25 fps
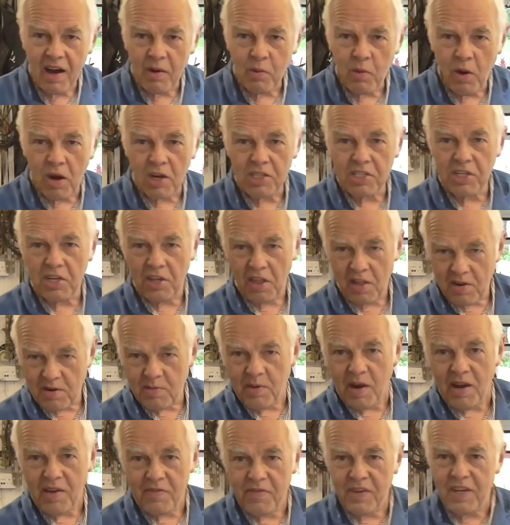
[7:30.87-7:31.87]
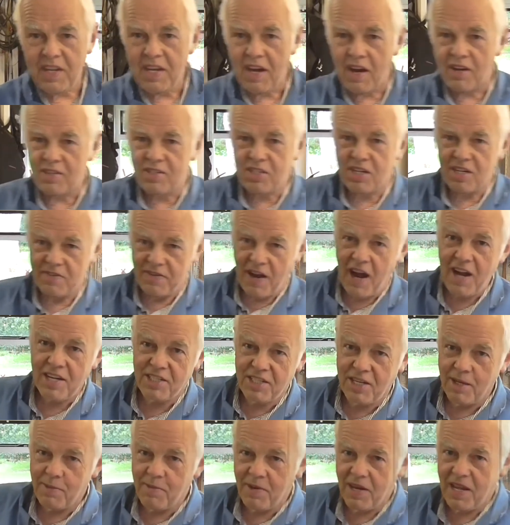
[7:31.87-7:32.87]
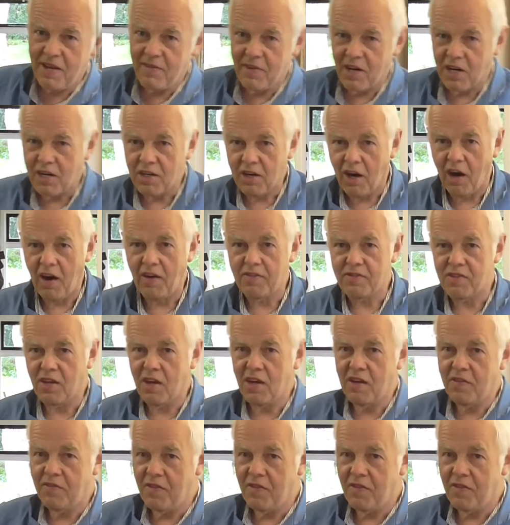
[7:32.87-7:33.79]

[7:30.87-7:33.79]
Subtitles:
watch another of my videos, because actually, believe it or not, I've done a